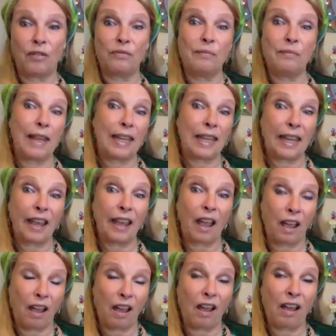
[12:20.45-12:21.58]
making
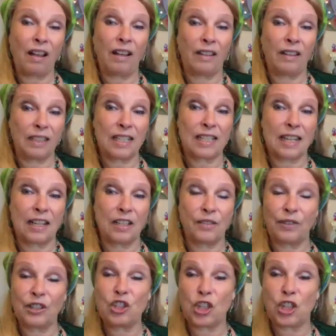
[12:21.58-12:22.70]
her the center,
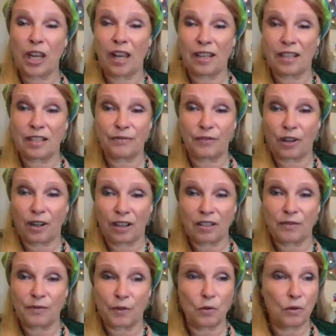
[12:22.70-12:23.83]
which she is for us,
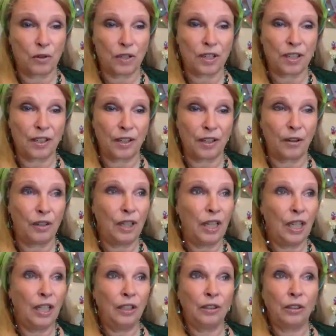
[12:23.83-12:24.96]
of course, you know,
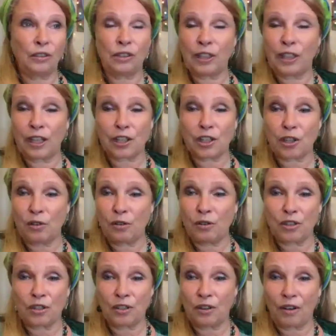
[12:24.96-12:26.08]
not to the
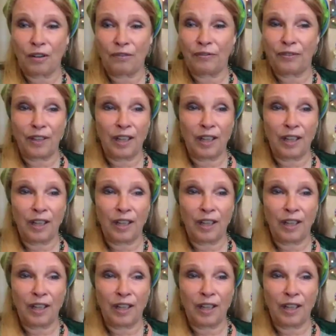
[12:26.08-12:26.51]
exclusion of